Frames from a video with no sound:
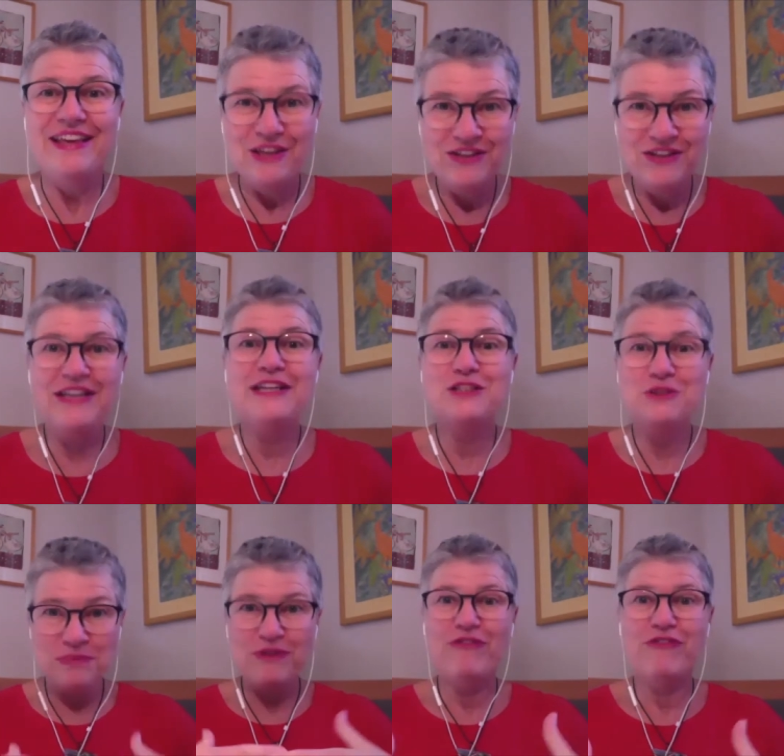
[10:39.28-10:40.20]
you need to
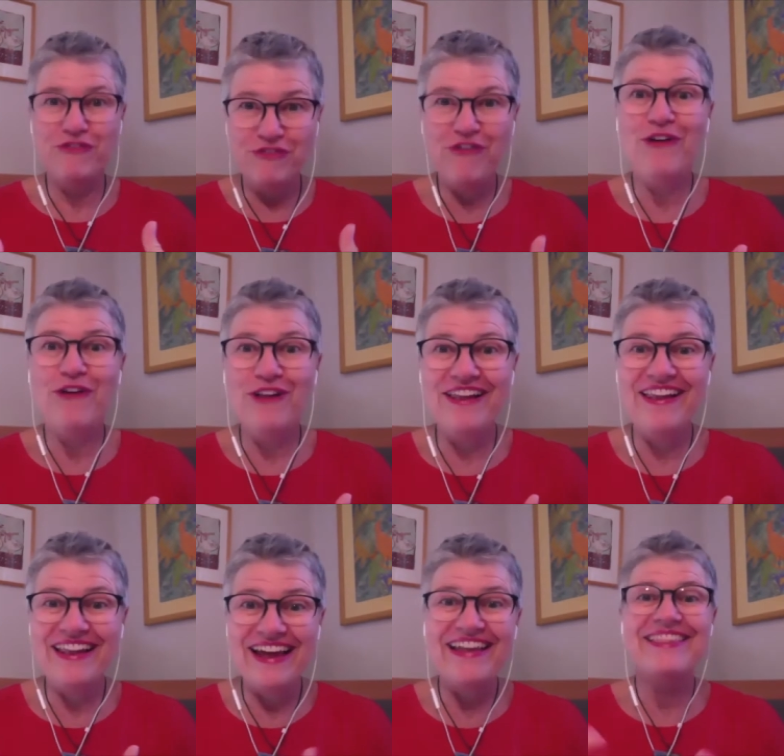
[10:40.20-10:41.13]
be
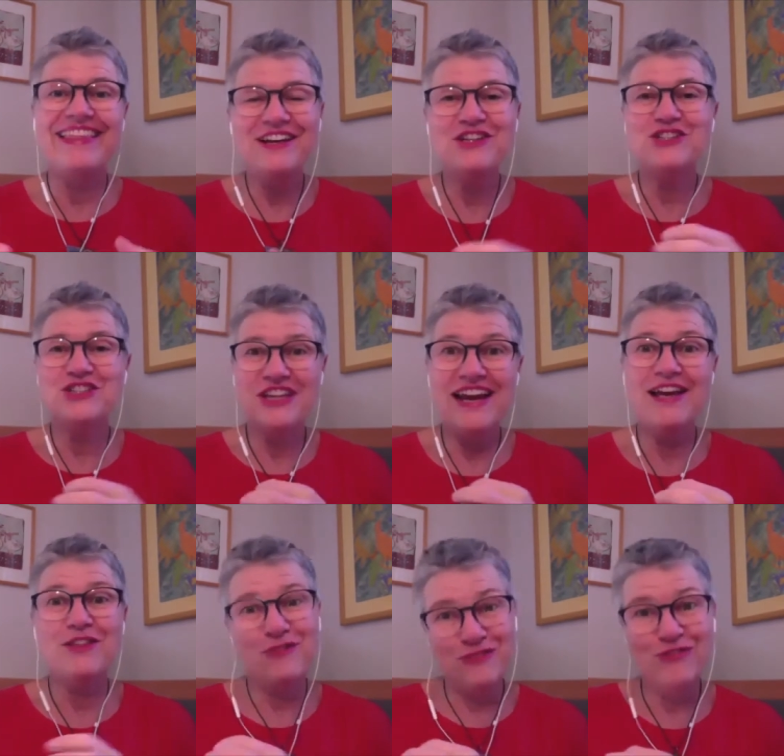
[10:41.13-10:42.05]
full and then share
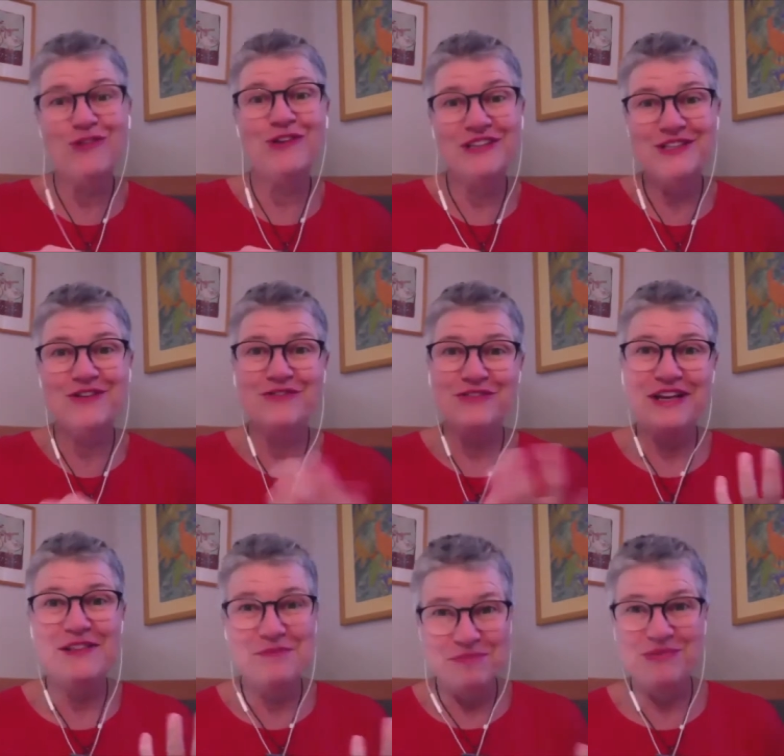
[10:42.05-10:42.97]
the fullness of
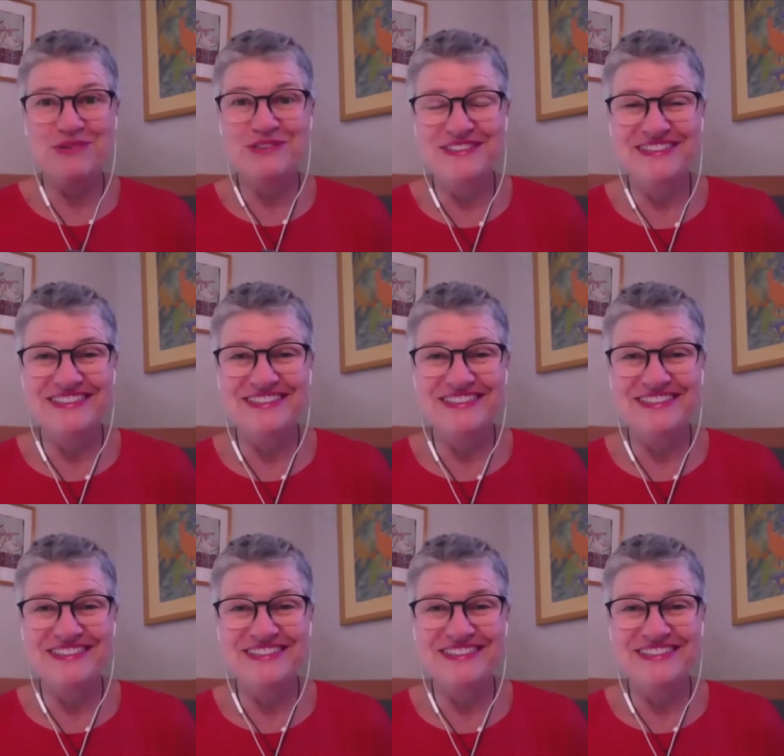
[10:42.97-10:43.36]
another person.